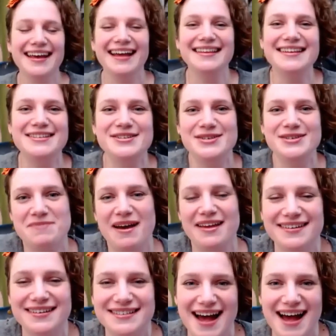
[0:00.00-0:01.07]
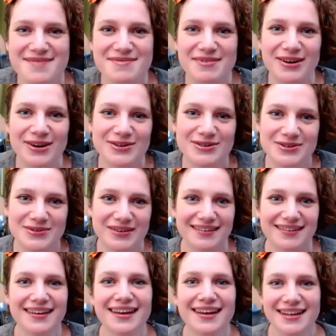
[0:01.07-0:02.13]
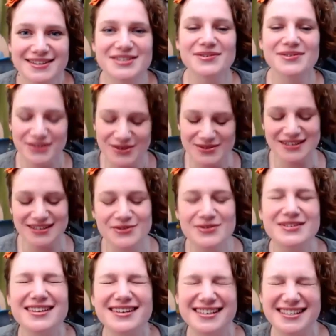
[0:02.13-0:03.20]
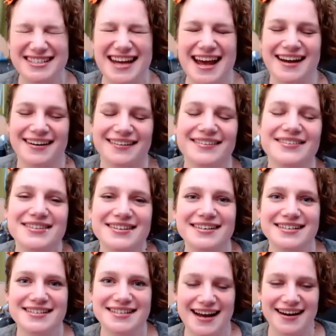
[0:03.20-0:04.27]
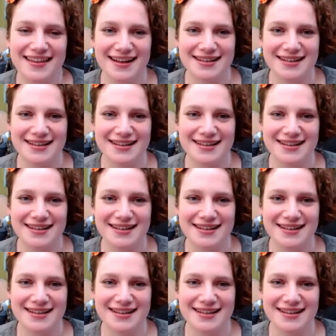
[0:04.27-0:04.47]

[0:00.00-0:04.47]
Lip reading: At least you spend your time, you know, using the good china. Yeah.